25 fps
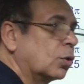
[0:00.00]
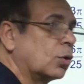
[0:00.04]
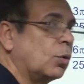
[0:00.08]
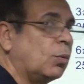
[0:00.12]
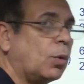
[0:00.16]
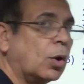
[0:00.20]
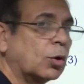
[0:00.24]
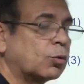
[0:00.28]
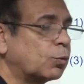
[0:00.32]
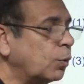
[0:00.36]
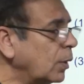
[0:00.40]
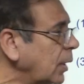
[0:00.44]
So
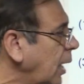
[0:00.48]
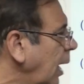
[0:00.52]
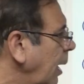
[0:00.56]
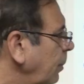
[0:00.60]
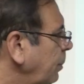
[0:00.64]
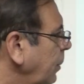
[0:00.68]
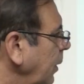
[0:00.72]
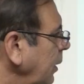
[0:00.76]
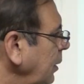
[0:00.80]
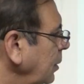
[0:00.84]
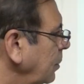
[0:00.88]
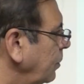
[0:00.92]
what will
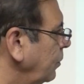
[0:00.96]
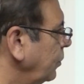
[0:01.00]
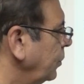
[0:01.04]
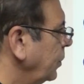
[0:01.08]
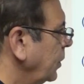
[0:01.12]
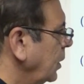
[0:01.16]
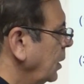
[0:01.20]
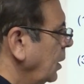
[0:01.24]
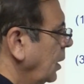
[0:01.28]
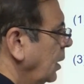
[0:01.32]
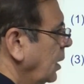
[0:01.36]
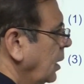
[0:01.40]
happen?
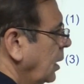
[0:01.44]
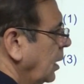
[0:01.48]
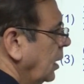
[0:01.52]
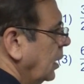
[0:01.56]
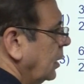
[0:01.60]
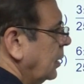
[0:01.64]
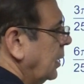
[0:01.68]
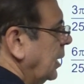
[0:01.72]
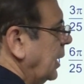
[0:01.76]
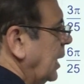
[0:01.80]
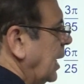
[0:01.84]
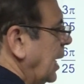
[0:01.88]

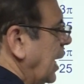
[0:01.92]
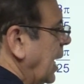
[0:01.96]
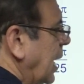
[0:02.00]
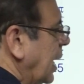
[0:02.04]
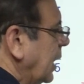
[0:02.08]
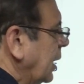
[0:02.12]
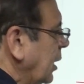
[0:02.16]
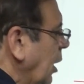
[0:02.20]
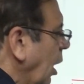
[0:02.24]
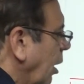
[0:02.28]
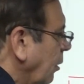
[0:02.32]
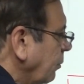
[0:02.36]
The
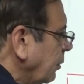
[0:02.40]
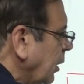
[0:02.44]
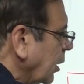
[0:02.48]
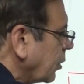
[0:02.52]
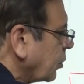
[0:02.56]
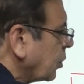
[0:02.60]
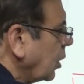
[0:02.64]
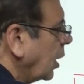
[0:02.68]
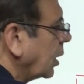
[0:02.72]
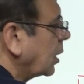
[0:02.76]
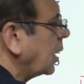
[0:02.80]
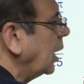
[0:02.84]
area of the
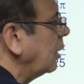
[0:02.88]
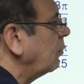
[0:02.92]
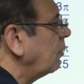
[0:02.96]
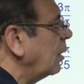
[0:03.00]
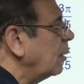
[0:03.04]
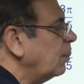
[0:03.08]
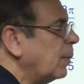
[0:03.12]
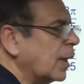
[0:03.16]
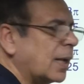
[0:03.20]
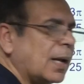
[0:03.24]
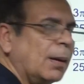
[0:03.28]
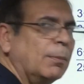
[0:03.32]
circle
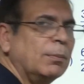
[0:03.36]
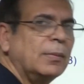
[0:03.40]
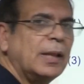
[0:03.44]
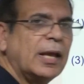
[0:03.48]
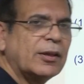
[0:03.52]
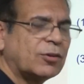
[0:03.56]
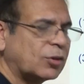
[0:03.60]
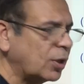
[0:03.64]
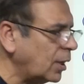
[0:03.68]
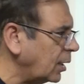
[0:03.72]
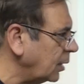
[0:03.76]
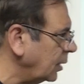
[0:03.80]
will become
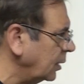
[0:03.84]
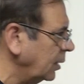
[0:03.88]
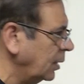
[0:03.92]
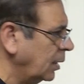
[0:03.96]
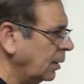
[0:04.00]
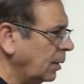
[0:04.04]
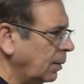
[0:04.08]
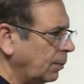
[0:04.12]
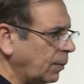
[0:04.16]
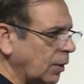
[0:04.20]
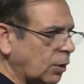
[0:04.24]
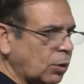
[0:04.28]
lesser
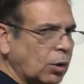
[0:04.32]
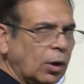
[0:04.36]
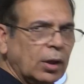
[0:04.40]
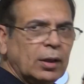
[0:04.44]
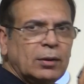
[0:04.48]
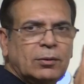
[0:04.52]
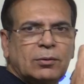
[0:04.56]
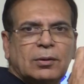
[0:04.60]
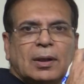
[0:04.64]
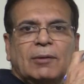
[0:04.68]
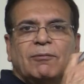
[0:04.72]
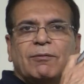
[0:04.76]

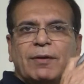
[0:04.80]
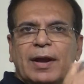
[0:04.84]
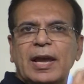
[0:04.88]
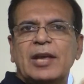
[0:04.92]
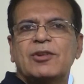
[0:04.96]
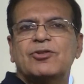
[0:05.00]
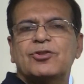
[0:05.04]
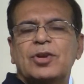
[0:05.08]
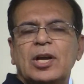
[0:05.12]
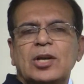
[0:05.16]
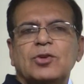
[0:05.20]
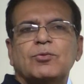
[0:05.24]
because the
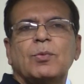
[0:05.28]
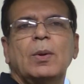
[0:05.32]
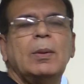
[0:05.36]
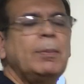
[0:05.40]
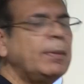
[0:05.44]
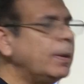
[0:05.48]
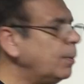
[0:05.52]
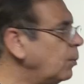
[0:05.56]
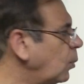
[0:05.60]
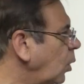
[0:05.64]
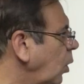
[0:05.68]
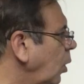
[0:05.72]
wastage will
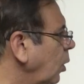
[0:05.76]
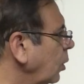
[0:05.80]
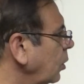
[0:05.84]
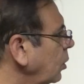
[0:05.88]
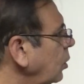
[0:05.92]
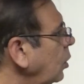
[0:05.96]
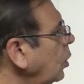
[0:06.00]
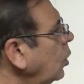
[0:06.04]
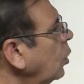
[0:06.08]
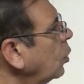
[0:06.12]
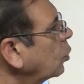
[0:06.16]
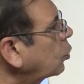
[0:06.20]
be
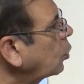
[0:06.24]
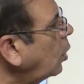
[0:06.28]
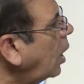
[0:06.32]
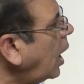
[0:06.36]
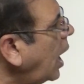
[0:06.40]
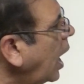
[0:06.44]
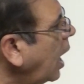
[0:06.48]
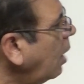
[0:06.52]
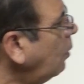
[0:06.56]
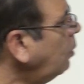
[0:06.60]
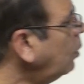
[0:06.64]
more. So I